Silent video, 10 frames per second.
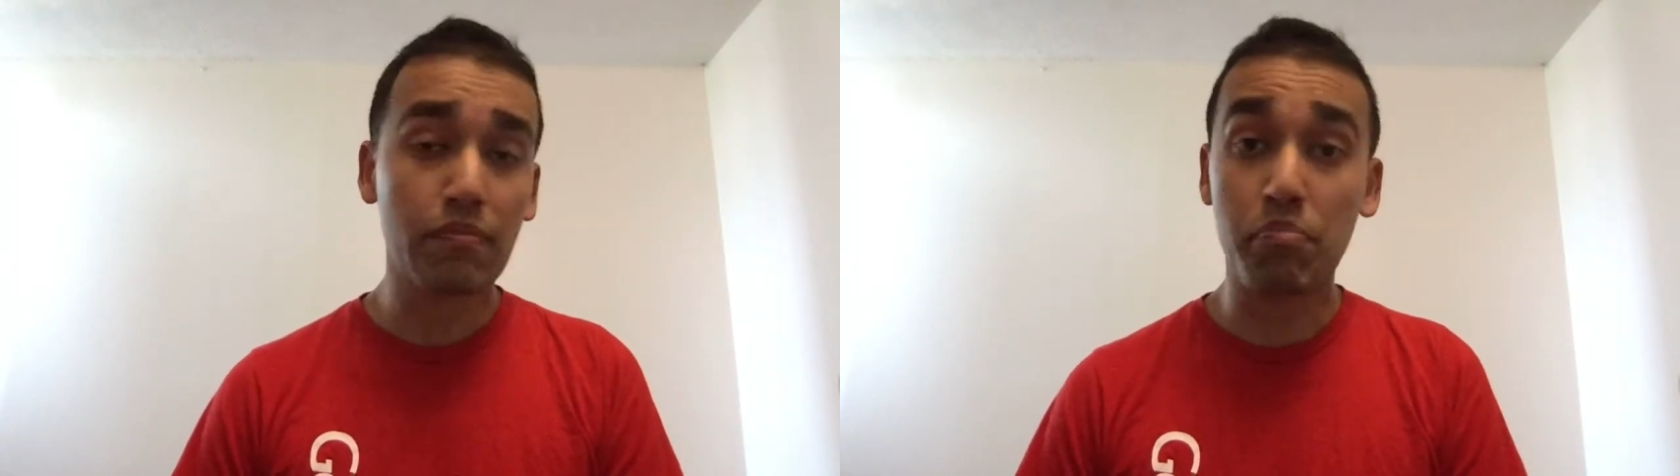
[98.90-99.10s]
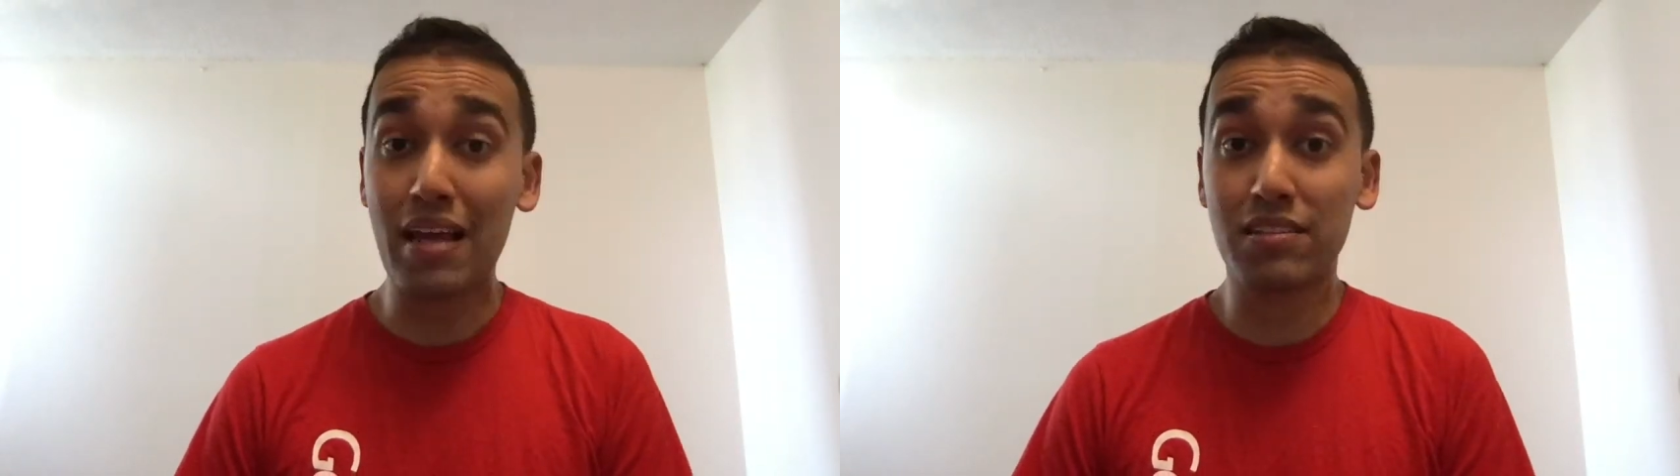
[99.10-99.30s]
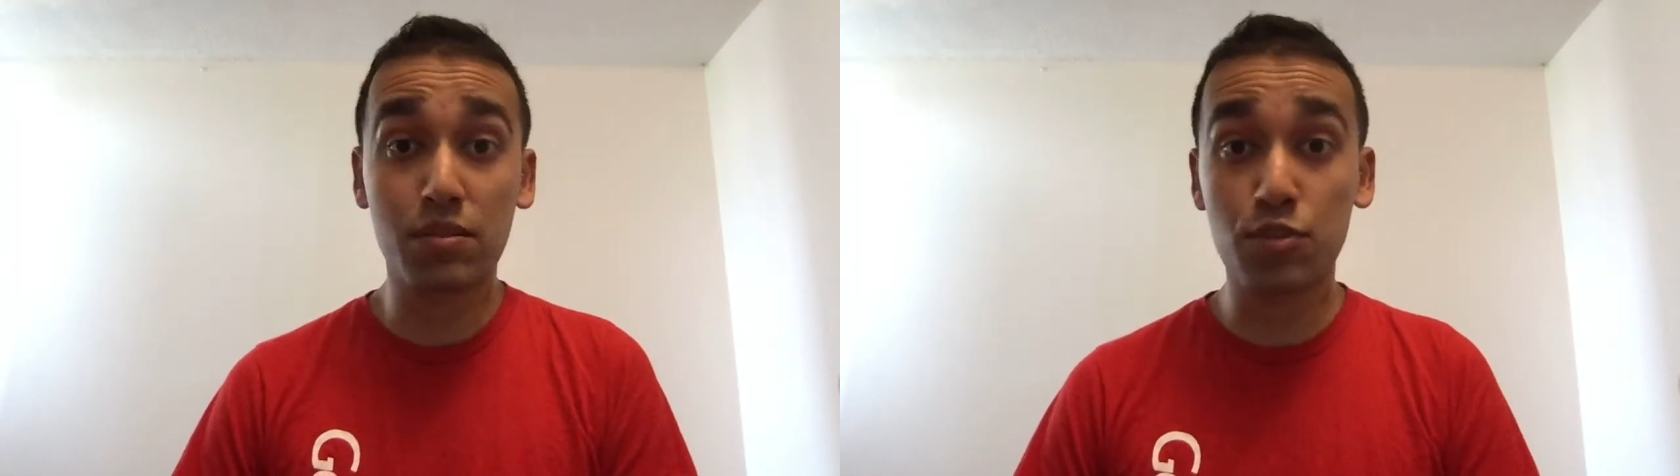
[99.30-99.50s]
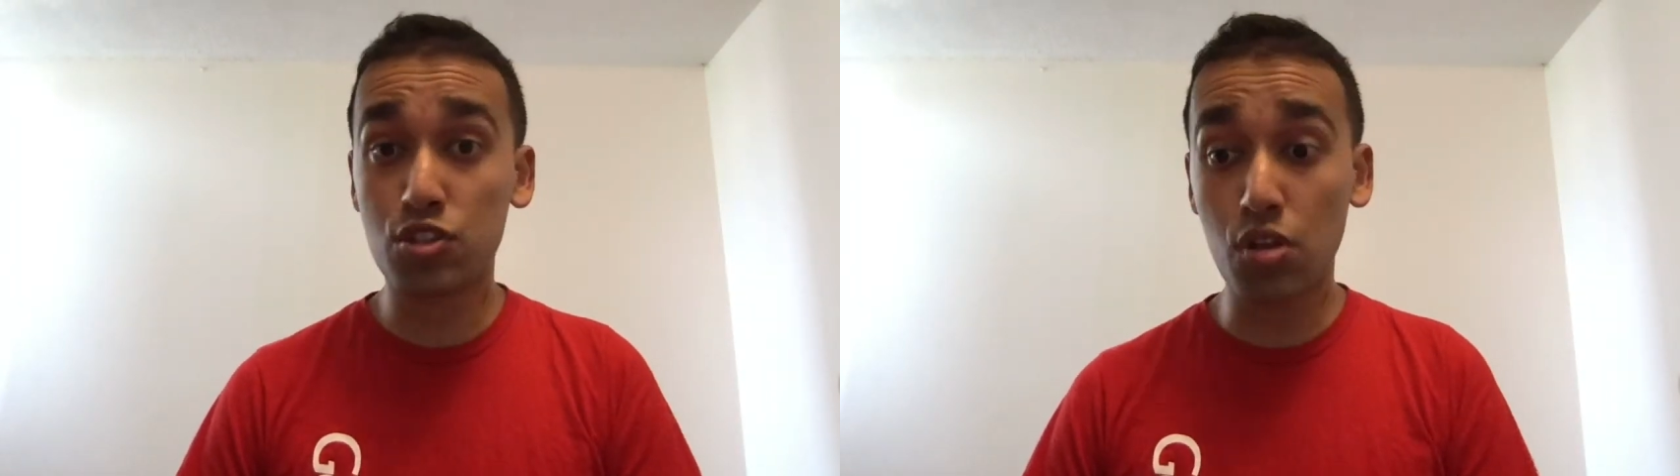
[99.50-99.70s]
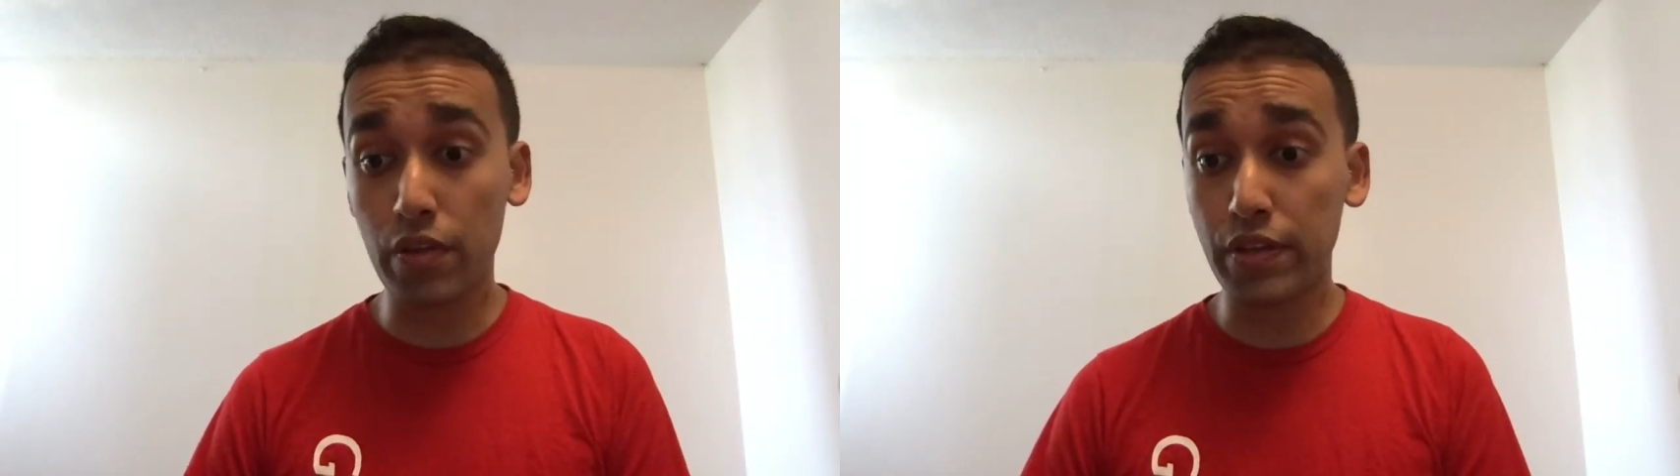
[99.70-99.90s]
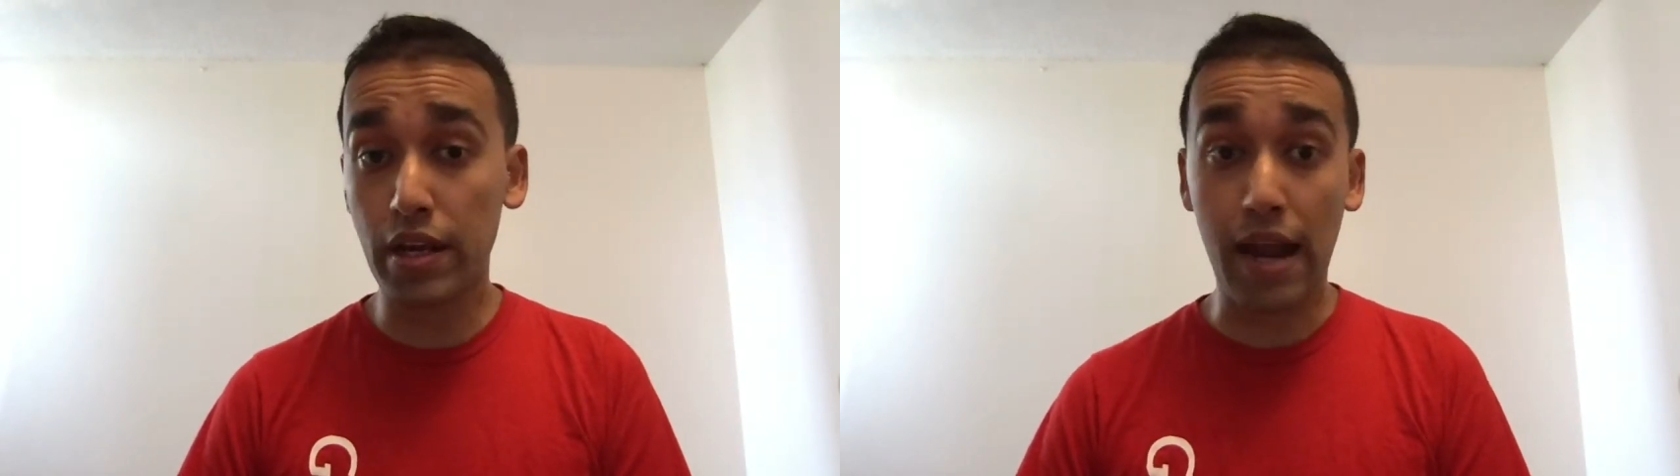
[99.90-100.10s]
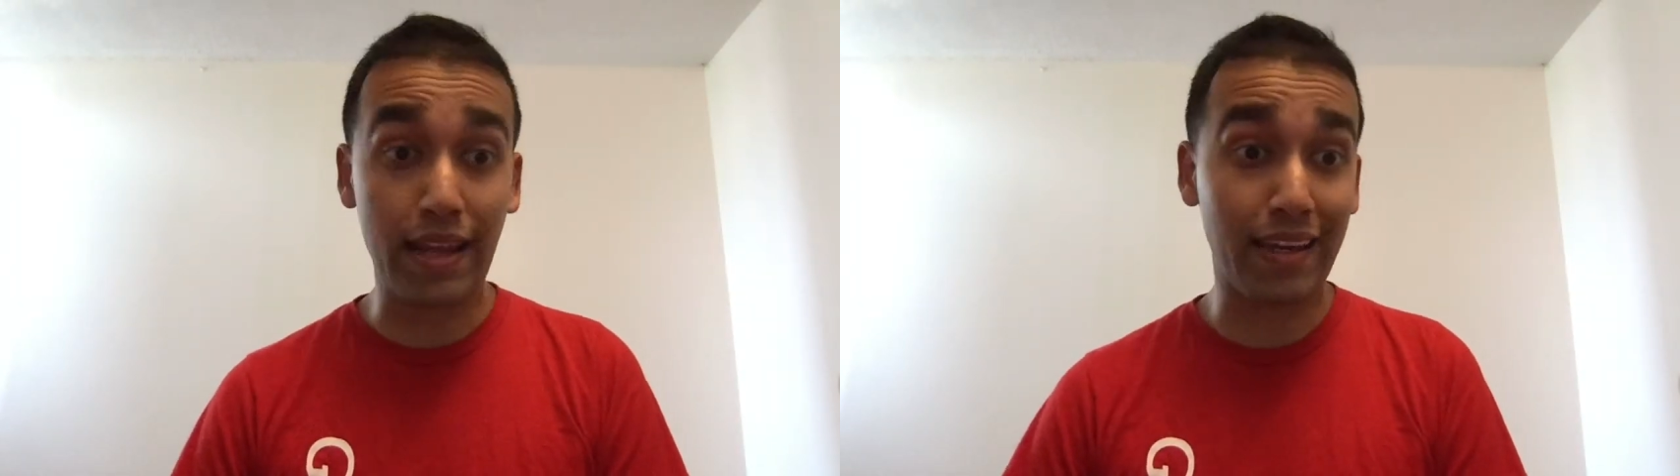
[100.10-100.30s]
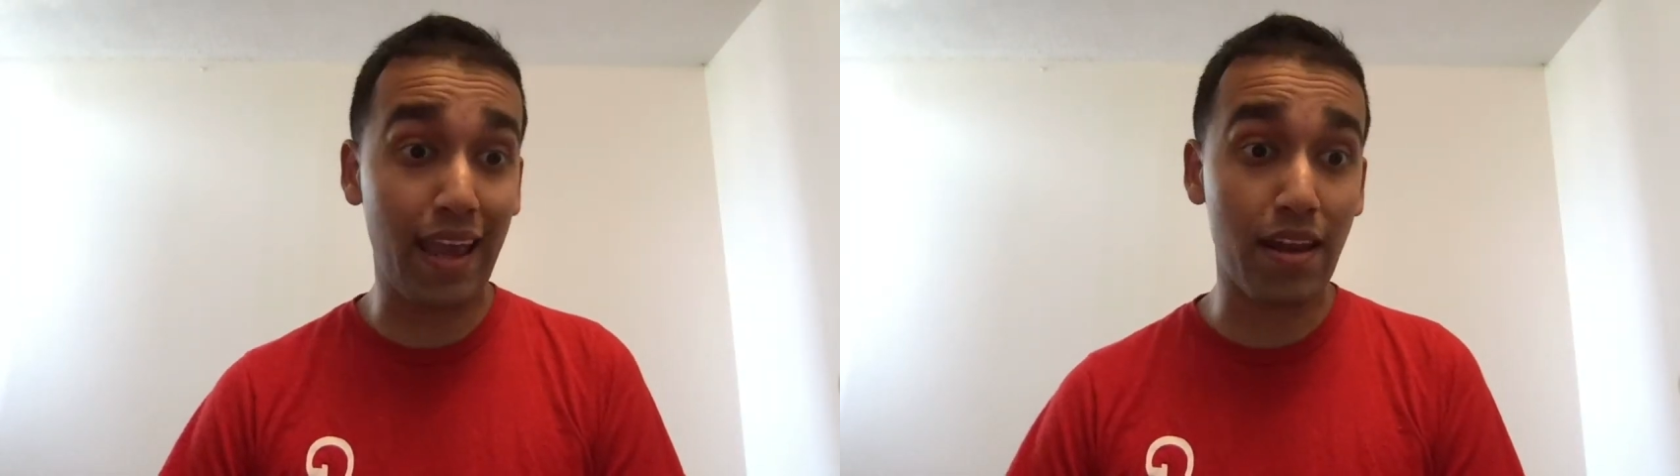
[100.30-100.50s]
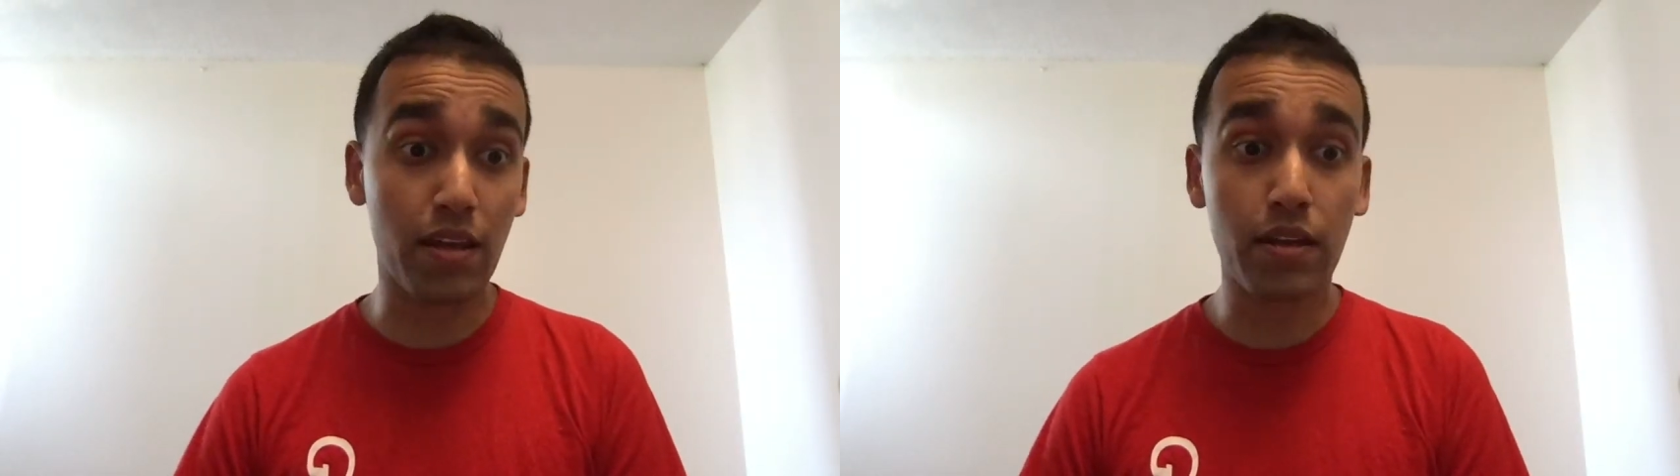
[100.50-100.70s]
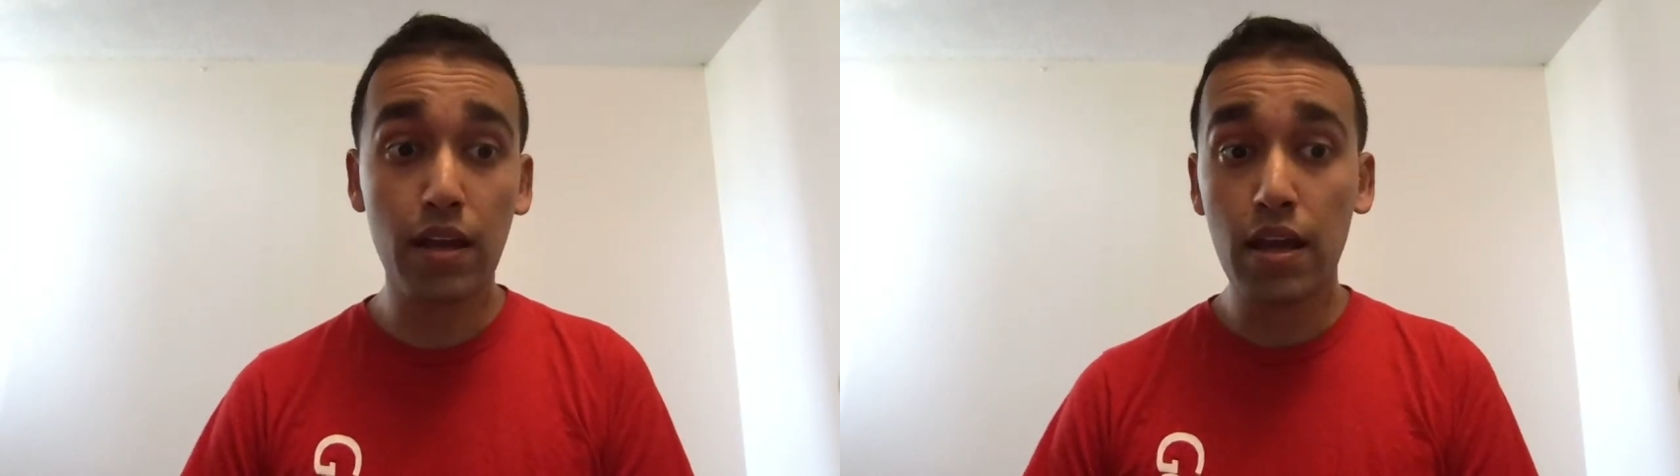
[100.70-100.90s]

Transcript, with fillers: Ben Simmons not there. I get it.